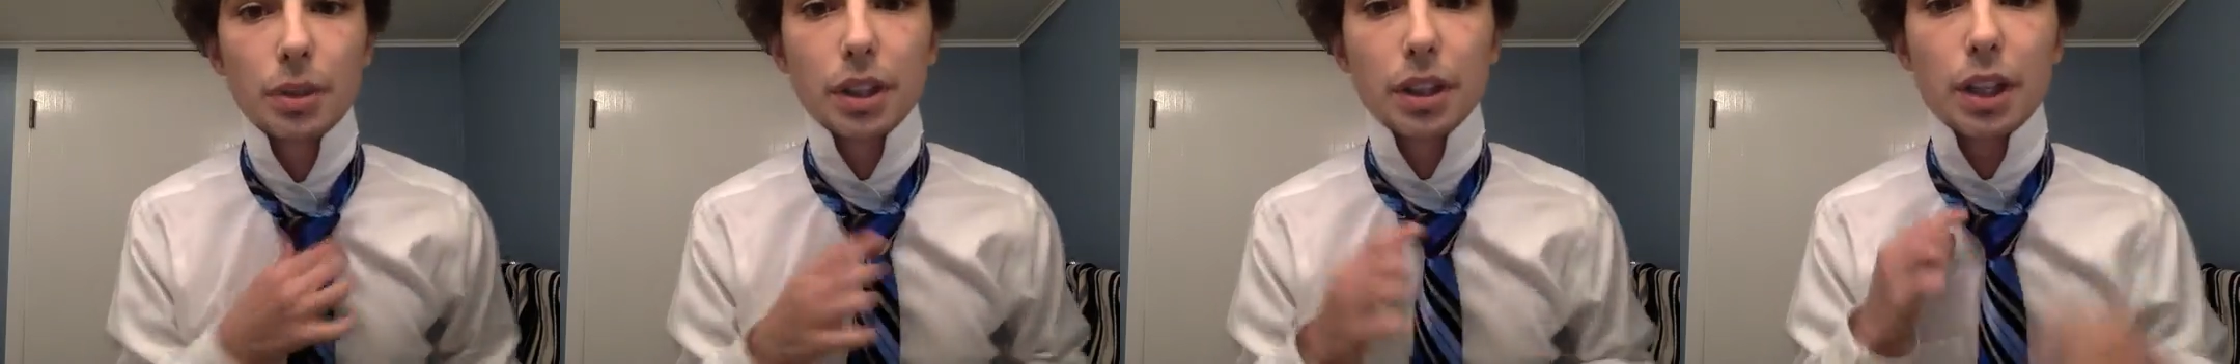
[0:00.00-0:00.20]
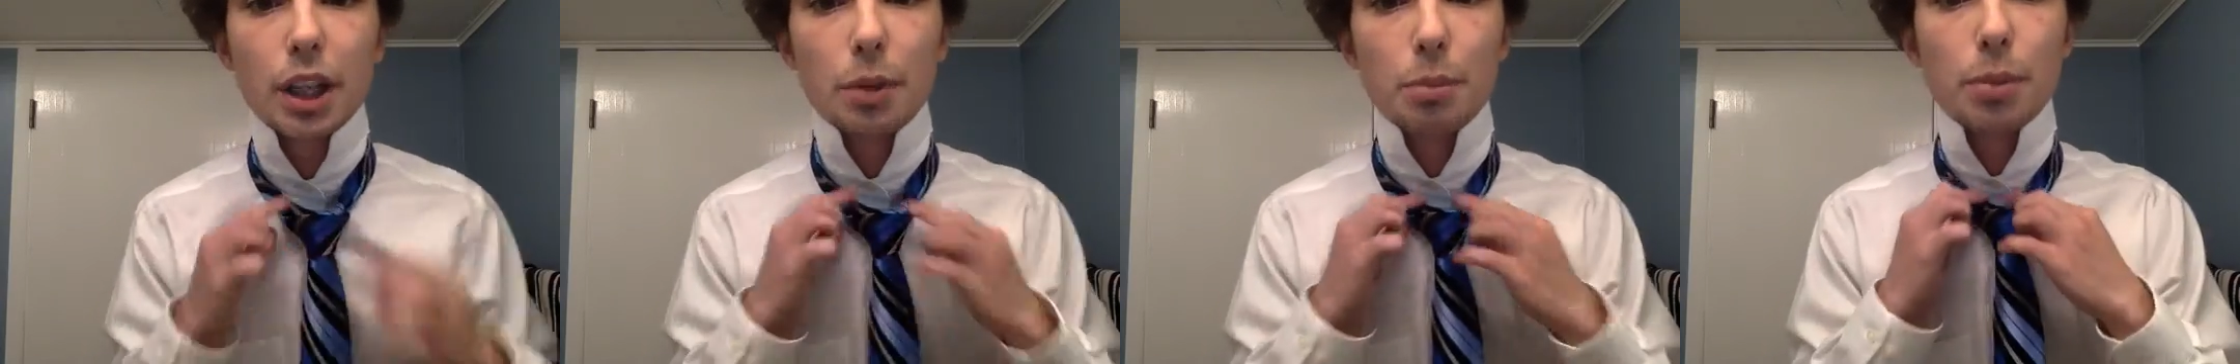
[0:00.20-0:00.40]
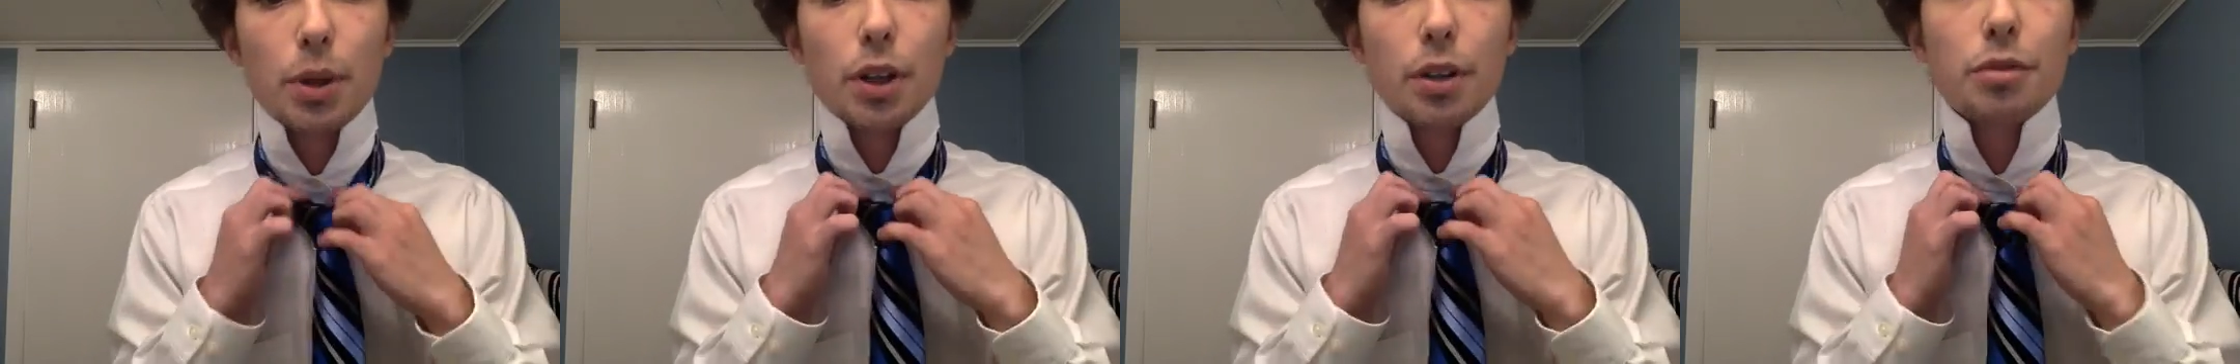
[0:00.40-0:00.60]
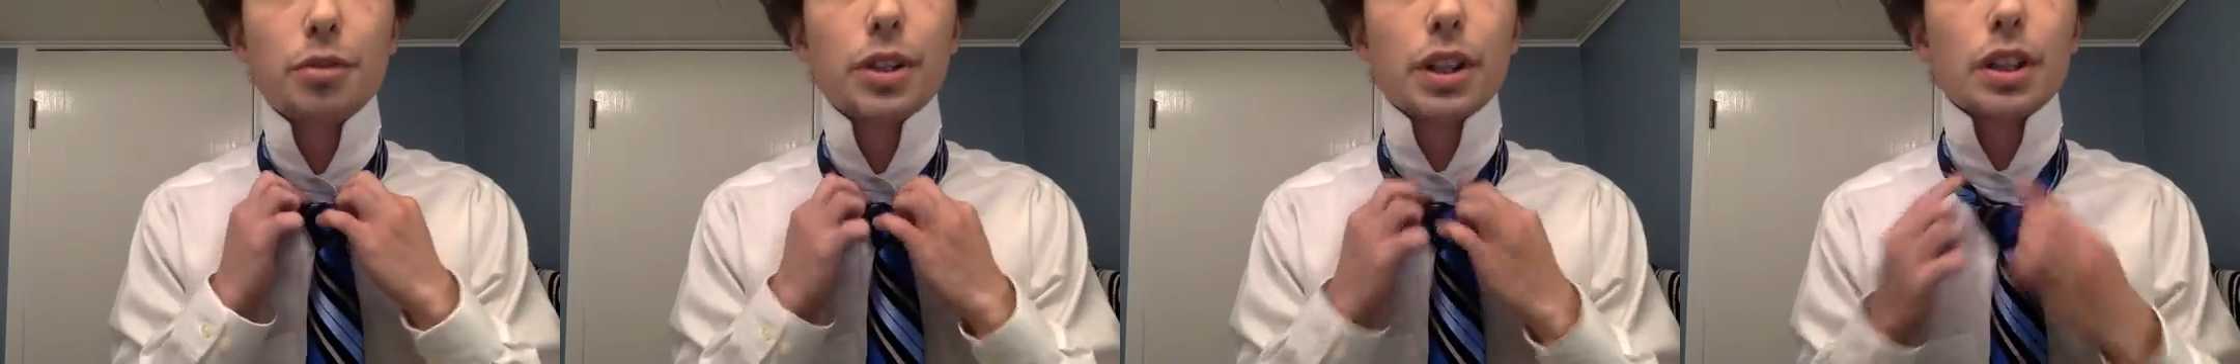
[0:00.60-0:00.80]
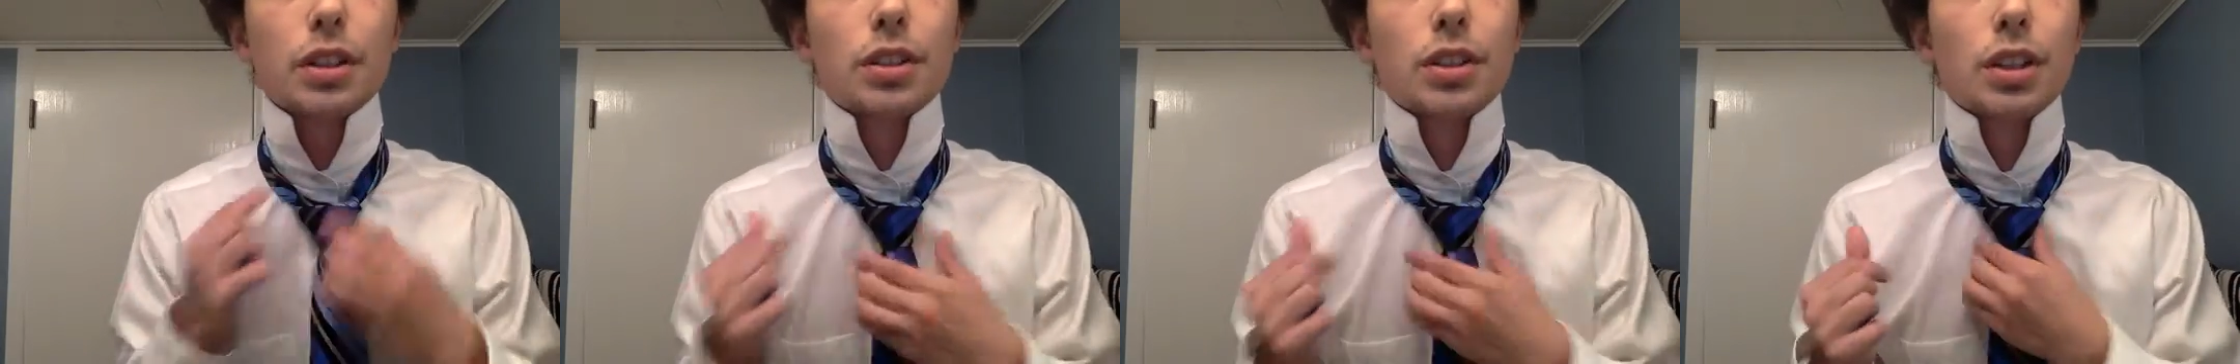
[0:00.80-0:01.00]
get that
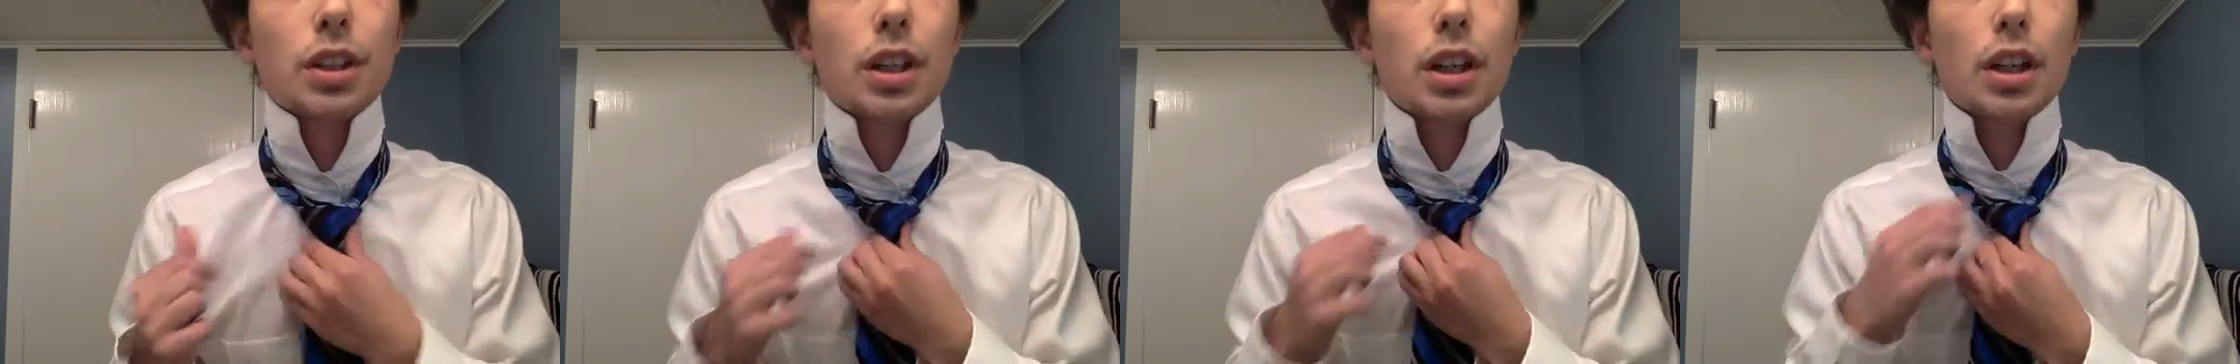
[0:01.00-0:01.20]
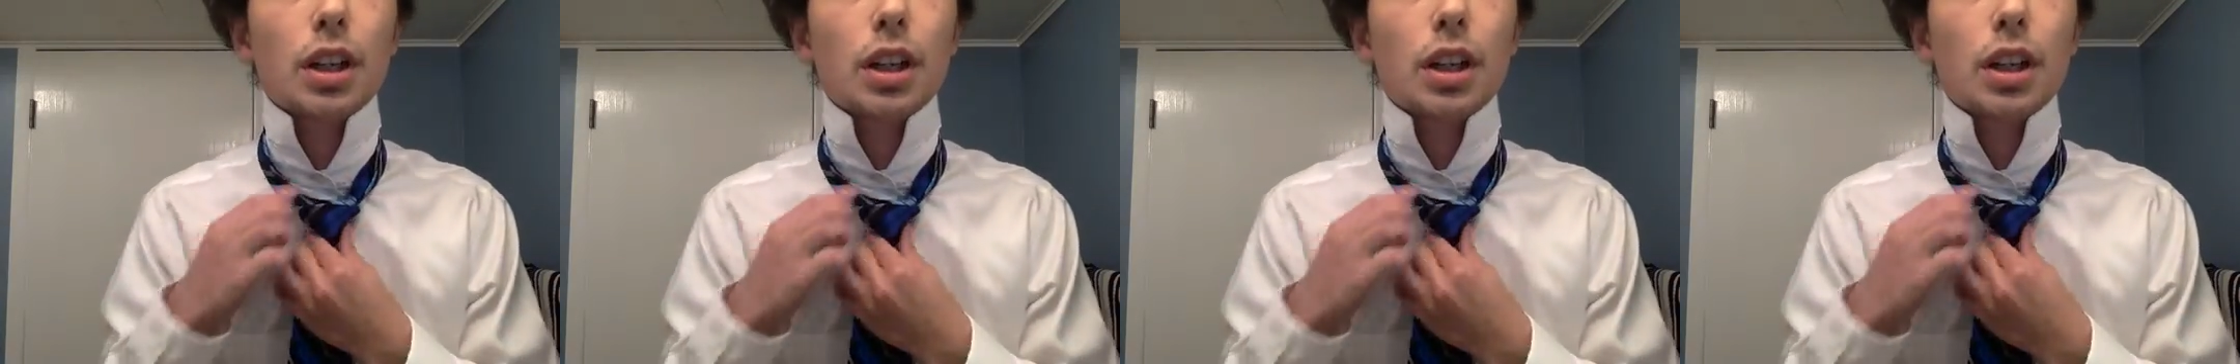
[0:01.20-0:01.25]
perfect